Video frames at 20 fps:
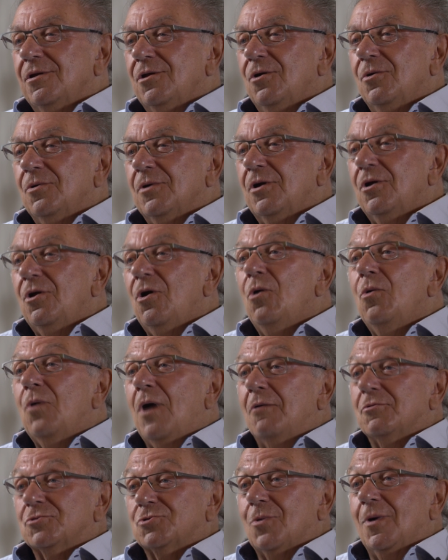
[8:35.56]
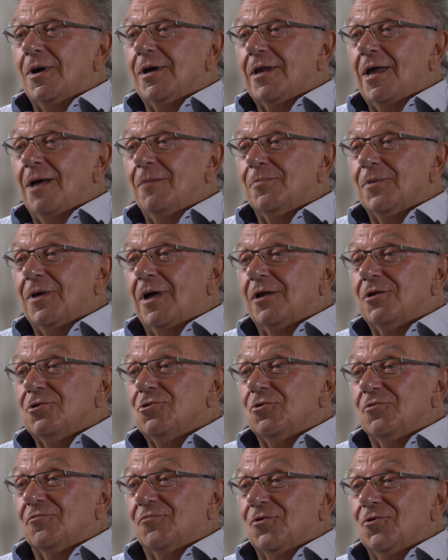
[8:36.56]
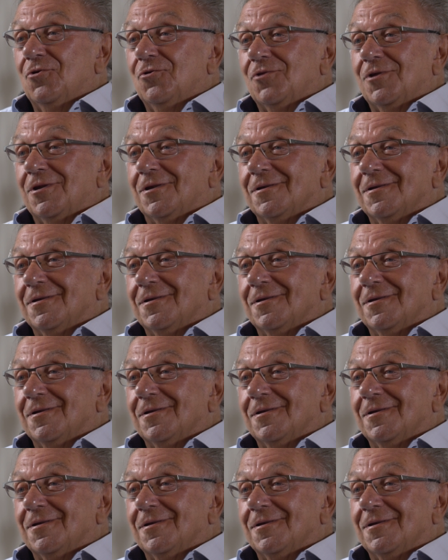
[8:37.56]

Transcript: No, I was quite happy. I'd done it for nothing.